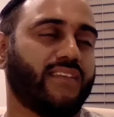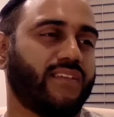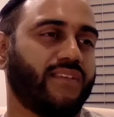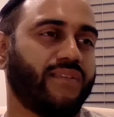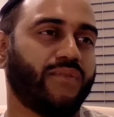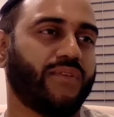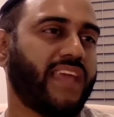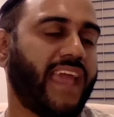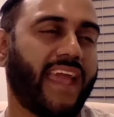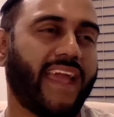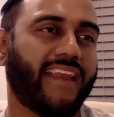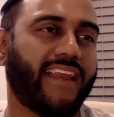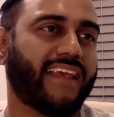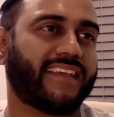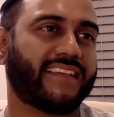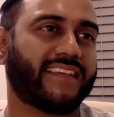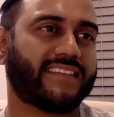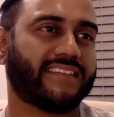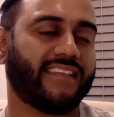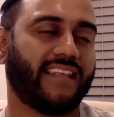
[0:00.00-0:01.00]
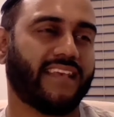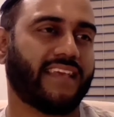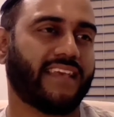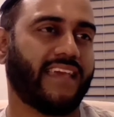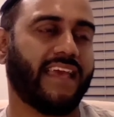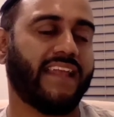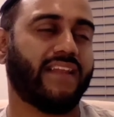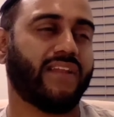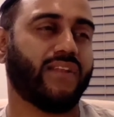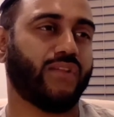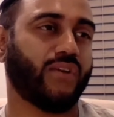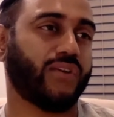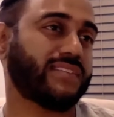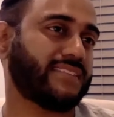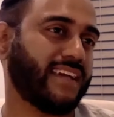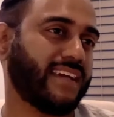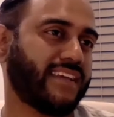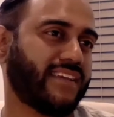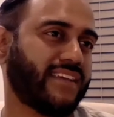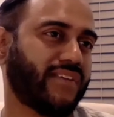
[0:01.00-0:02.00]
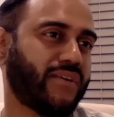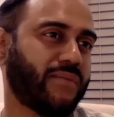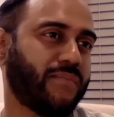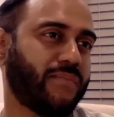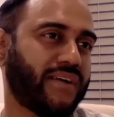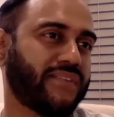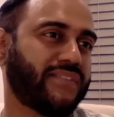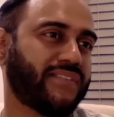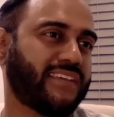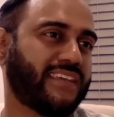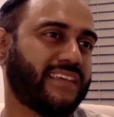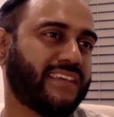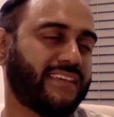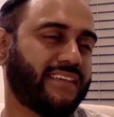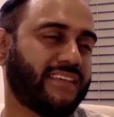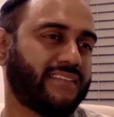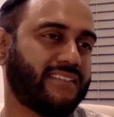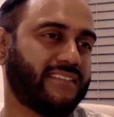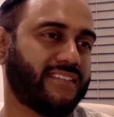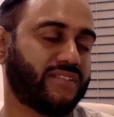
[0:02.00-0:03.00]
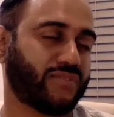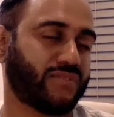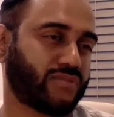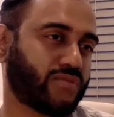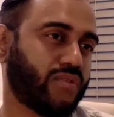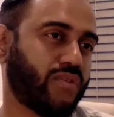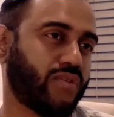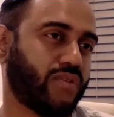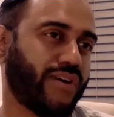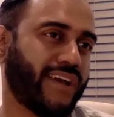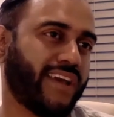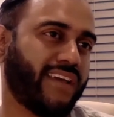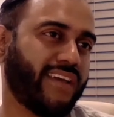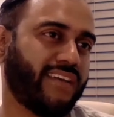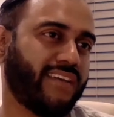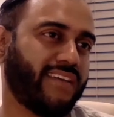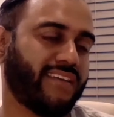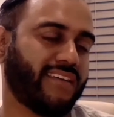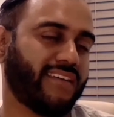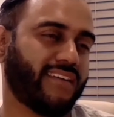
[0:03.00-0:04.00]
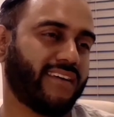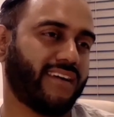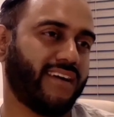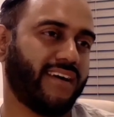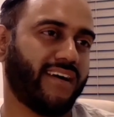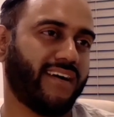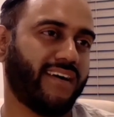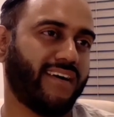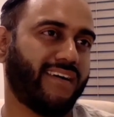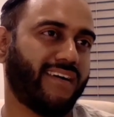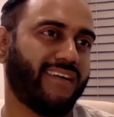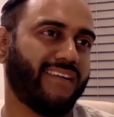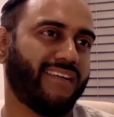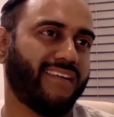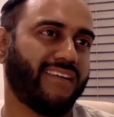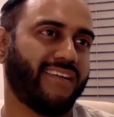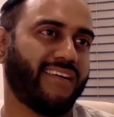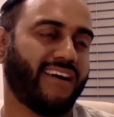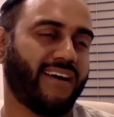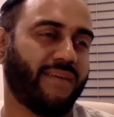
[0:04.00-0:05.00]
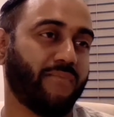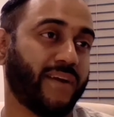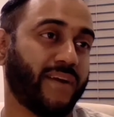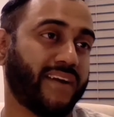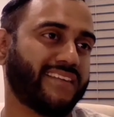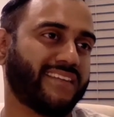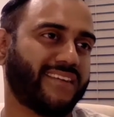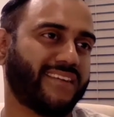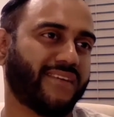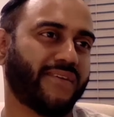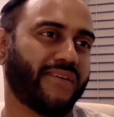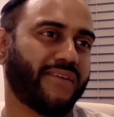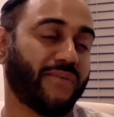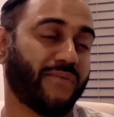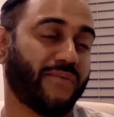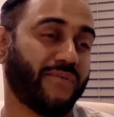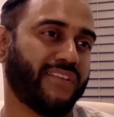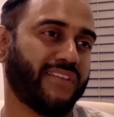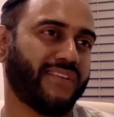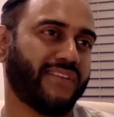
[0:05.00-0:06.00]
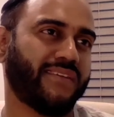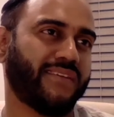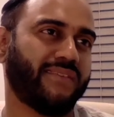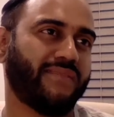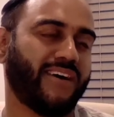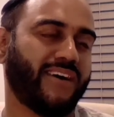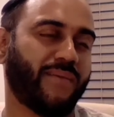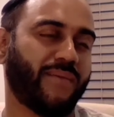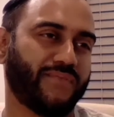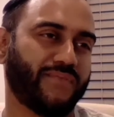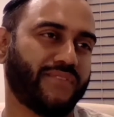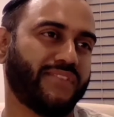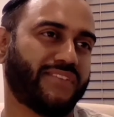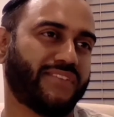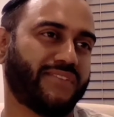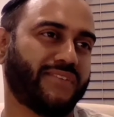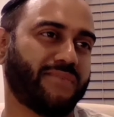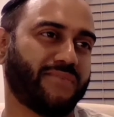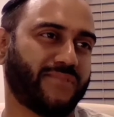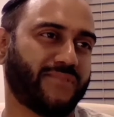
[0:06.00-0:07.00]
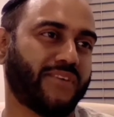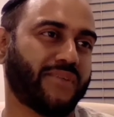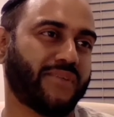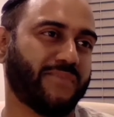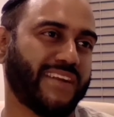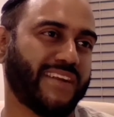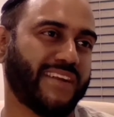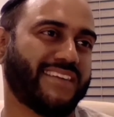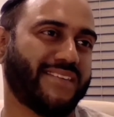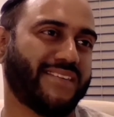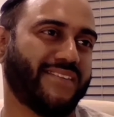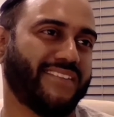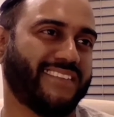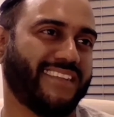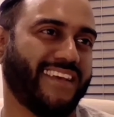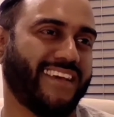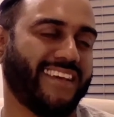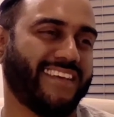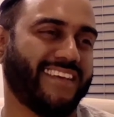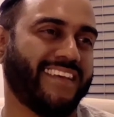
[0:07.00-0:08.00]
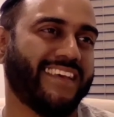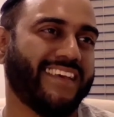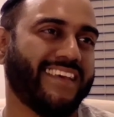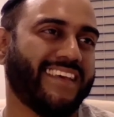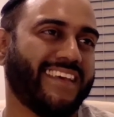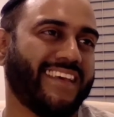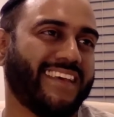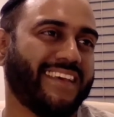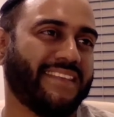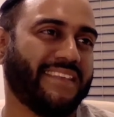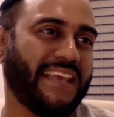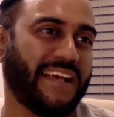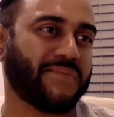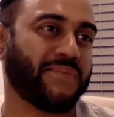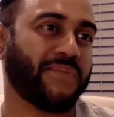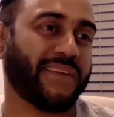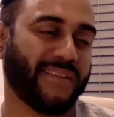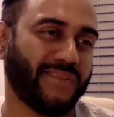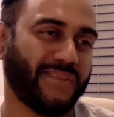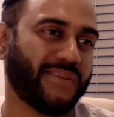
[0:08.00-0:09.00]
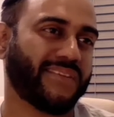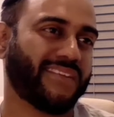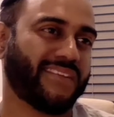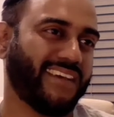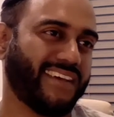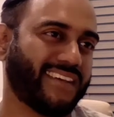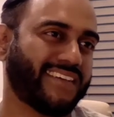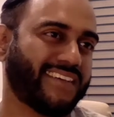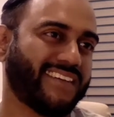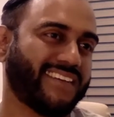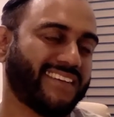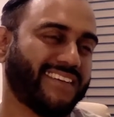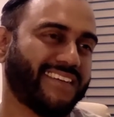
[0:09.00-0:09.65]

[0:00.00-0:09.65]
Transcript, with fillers: you can't, it looks like you're about to destroy a mutton curry, a really good opportunity to cook mutton curry today. That's what it looked like,